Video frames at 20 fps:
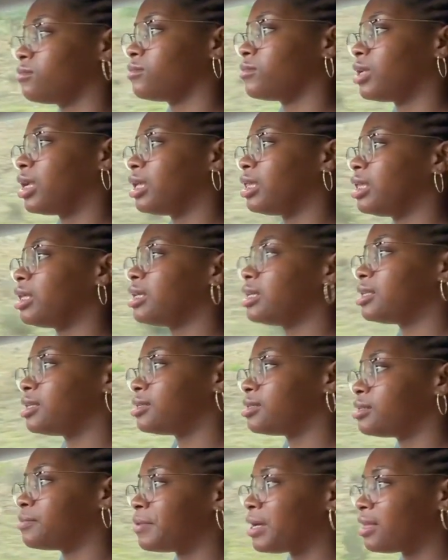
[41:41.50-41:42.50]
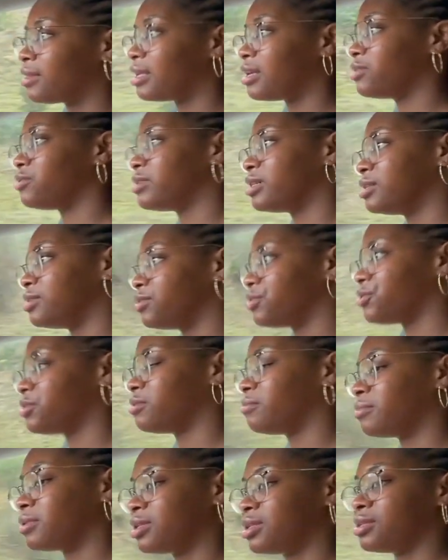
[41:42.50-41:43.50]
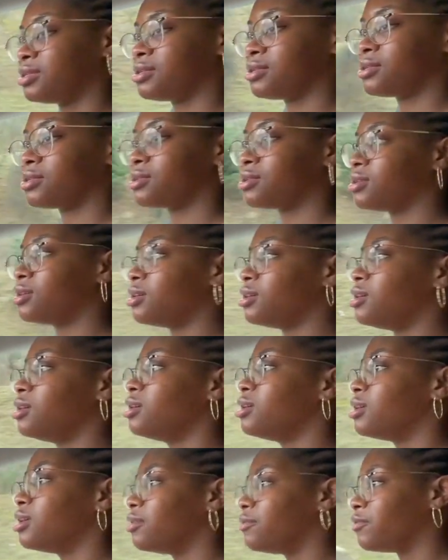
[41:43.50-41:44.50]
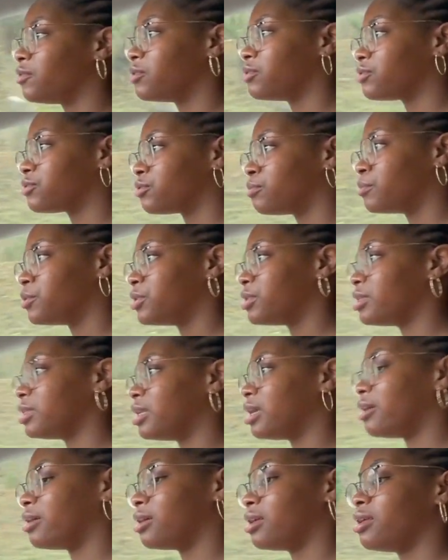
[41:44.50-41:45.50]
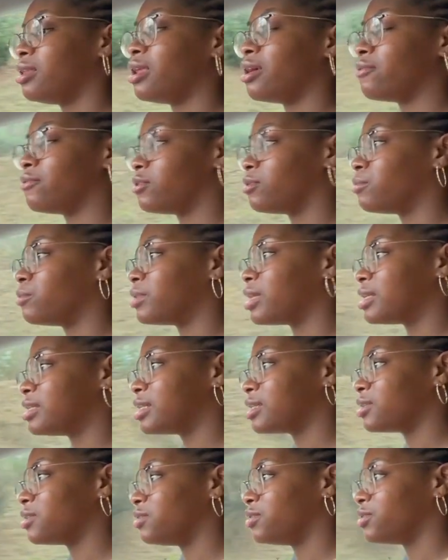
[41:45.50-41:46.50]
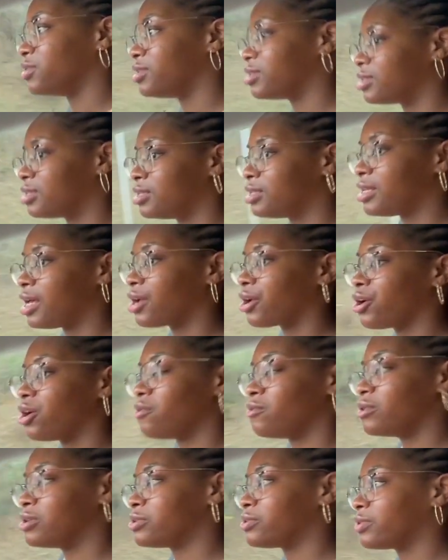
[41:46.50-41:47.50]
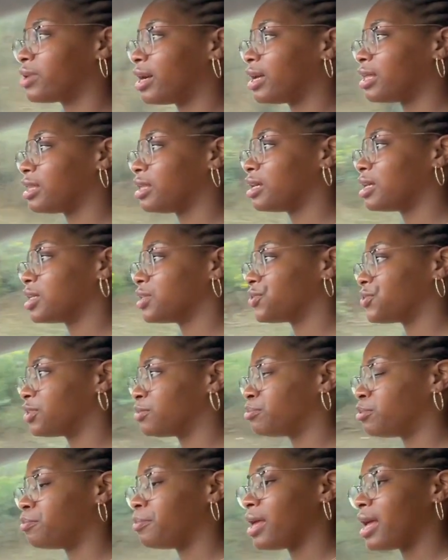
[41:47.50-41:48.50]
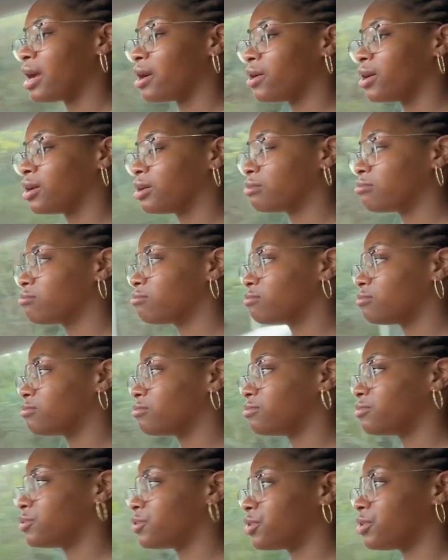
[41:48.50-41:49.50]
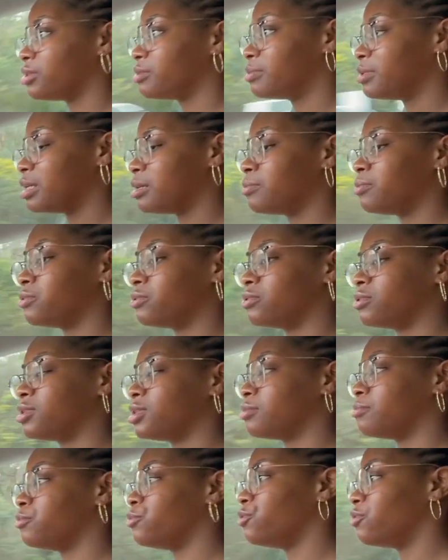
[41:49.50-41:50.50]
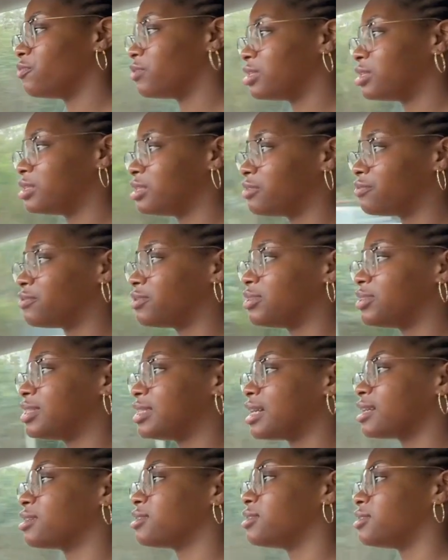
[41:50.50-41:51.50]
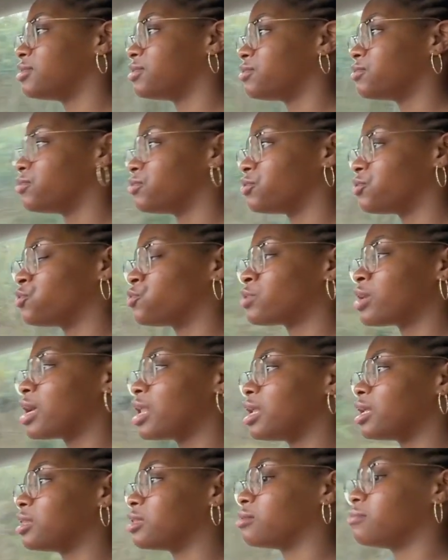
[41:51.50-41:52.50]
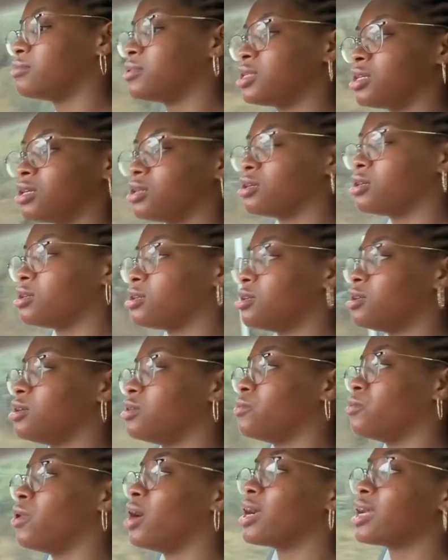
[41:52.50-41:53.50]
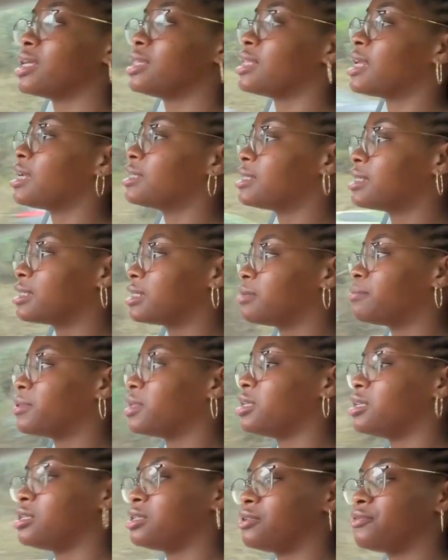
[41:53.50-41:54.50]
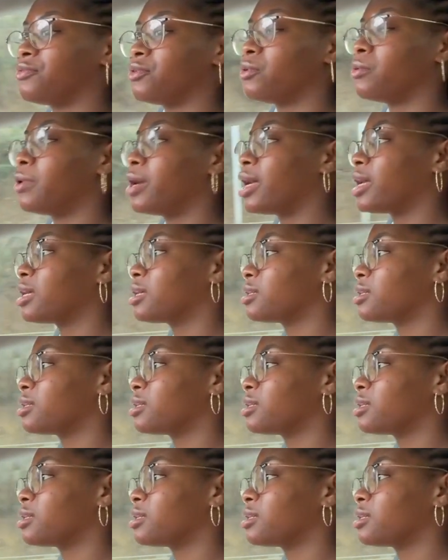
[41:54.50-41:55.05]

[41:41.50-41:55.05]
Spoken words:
And I think it is about that transition because it feels almost inevitable that technology is going to take over. So I think it's just preparing those people to move into different sectors or just training them to work in that sector but in a different way.